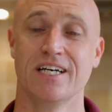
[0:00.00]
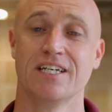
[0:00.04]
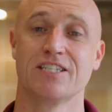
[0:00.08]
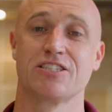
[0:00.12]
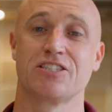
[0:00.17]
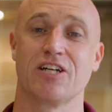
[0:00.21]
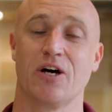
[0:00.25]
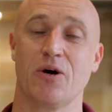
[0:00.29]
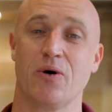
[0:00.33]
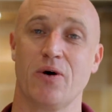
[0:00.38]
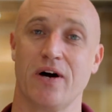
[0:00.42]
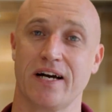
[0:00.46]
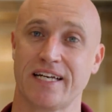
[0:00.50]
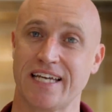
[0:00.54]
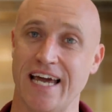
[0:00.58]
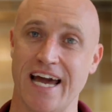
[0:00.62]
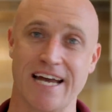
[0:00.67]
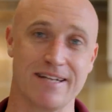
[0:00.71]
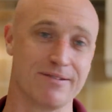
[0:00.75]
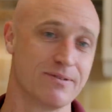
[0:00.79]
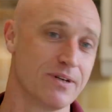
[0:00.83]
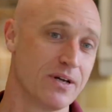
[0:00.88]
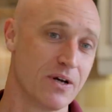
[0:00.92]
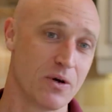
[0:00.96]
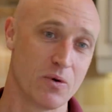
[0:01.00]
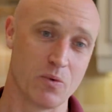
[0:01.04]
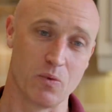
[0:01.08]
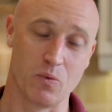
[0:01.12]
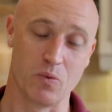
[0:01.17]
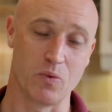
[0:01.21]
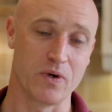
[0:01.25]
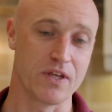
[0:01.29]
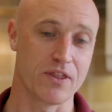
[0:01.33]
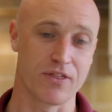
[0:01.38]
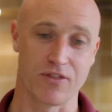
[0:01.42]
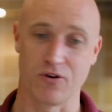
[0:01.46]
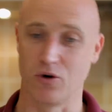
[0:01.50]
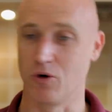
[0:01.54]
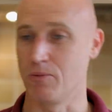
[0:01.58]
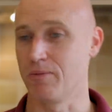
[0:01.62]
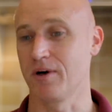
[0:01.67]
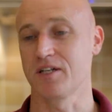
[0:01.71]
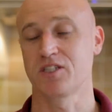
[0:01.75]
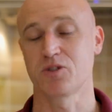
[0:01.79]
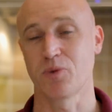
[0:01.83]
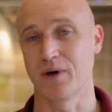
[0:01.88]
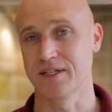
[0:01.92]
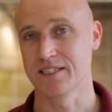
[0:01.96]
So again, we thought
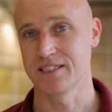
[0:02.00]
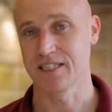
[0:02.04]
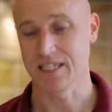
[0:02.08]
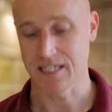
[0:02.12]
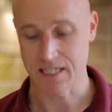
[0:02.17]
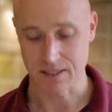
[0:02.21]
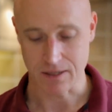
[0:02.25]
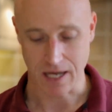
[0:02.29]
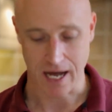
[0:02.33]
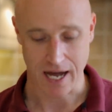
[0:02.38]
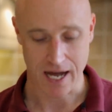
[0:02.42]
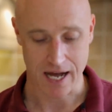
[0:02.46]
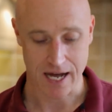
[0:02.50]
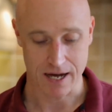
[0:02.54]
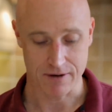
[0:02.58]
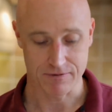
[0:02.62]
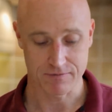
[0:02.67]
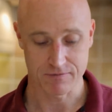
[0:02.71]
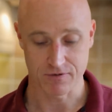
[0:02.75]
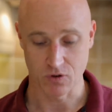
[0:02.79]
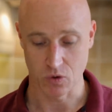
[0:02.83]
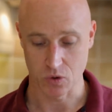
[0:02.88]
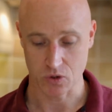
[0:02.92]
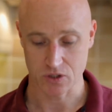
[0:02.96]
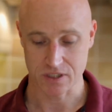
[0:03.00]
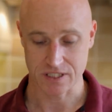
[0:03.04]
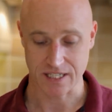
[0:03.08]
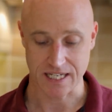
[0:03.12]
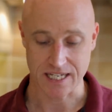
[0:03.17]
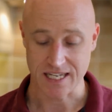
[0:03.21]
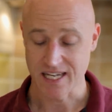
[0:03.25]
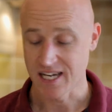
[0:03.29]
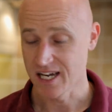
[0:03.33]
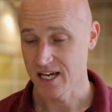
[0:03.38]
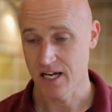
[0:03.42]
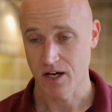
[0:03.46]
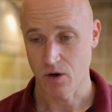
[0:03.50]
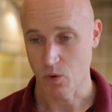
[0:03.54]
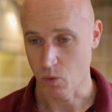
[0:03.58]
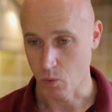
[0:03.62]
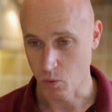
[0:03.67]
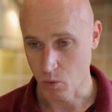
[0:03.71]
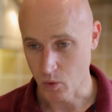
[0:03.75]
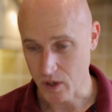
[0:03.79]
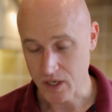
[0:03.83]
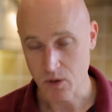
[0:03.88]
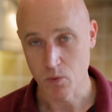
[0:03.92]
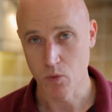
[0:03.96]
by 2040
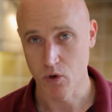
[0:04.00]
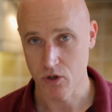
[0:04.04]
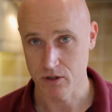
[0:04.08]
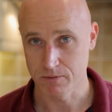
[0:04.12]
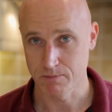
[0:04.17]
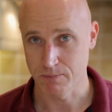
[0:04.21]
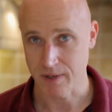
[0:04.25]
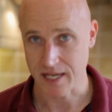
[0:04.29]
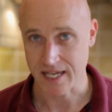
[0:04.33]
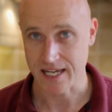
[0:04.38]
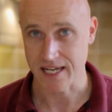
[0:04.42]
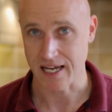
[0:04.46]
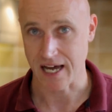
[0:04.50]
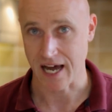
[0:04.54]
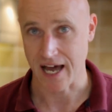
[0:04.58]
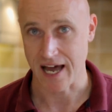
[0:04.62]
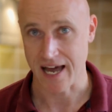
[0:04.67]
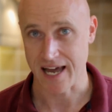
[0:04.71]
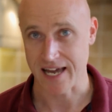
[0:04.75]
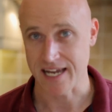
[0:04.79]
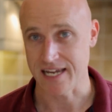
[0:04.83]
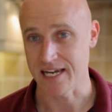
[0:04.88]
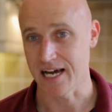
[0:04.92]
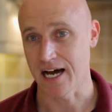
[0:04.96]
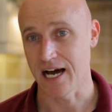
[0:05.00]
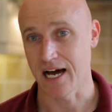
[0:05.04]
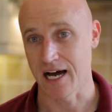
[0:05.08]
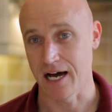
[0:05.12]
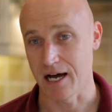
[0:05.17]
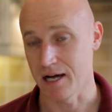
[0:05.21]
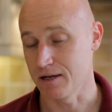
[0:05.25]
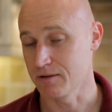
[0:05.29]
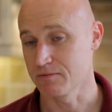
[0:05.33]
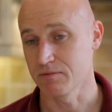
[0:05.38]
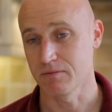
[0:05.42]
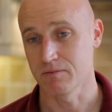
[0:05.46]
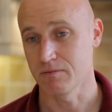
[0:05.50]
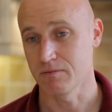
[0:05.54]
we would be a uh,